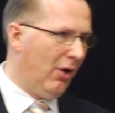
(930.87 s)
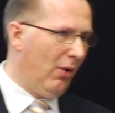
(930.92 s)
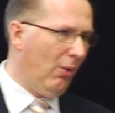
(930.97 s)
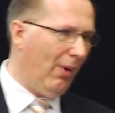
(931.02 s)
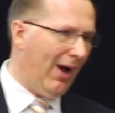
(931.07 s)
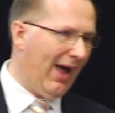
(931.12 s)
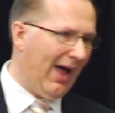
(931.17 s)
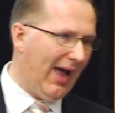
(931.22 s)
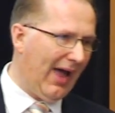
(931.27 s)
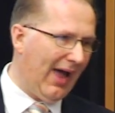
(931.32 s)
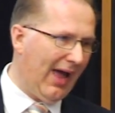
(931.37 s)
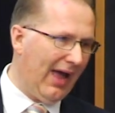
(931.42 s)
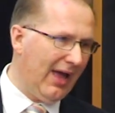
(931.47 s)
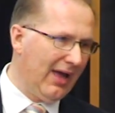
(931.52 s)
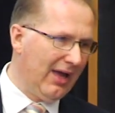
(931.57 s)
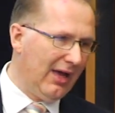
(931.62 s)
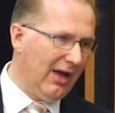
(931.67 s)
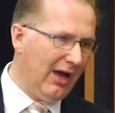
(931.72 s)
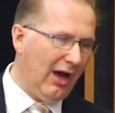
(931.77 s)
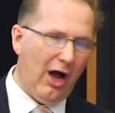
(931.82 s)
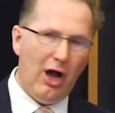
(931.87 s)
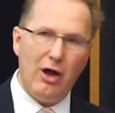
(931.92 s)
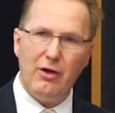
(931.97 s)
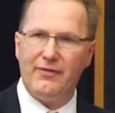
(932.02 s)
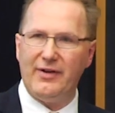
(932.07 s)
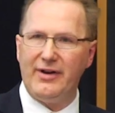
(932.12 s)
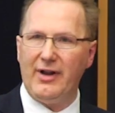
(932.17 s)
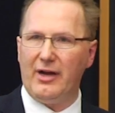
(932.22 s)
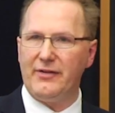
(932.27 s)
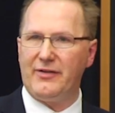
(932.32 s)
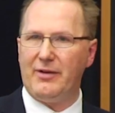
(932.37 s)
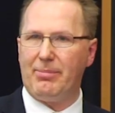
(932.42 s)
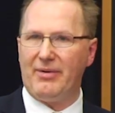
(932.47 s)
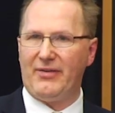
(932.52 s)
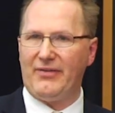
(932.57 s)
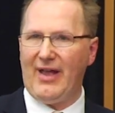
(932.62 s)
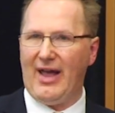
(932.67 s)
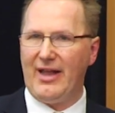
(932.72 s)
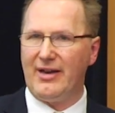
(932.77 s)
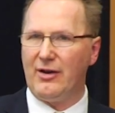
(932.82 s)
where over
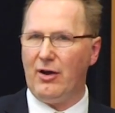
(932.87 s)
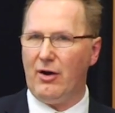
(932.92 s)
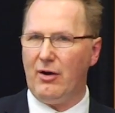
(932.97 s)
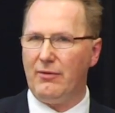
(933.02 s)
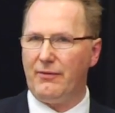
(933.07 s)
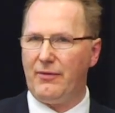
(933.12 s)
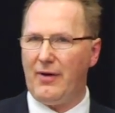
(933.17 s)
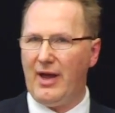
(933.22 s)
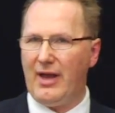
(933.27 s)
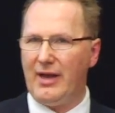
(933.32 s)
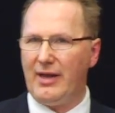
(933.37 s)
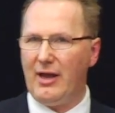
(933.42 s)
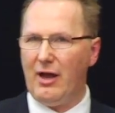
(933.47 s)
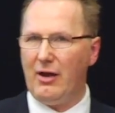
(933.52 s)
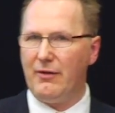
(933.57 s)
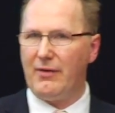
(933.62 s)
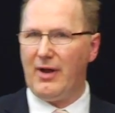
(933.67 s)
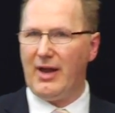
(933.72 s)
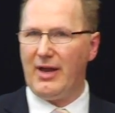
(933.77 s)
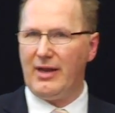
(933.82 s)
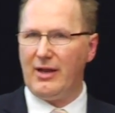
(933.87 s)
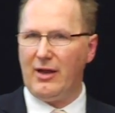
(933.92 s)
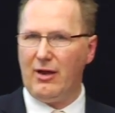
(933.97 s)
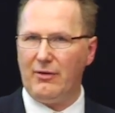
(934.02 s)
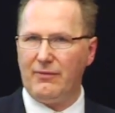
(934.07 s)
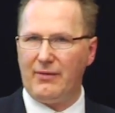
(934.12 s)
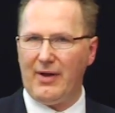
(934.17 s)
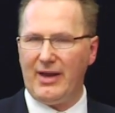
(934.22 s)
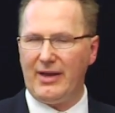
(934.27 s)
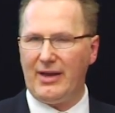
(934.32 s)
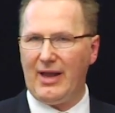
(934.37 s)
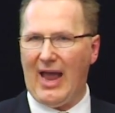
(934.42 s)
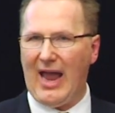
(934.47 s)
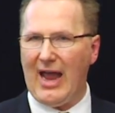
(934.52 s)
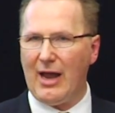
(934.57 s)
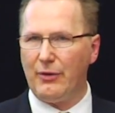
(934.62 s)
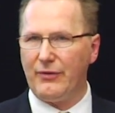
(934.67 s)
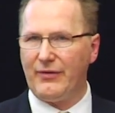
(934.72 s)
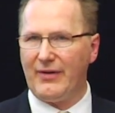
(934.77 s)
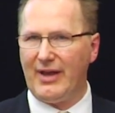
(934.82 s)
90% of a
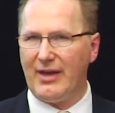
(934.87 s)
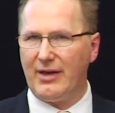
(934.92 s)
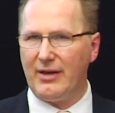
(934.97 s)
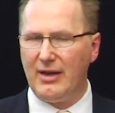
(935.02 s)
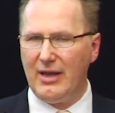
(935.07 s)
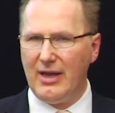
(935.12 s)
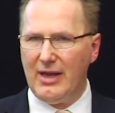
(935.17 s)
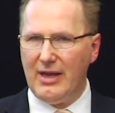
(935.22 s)
housing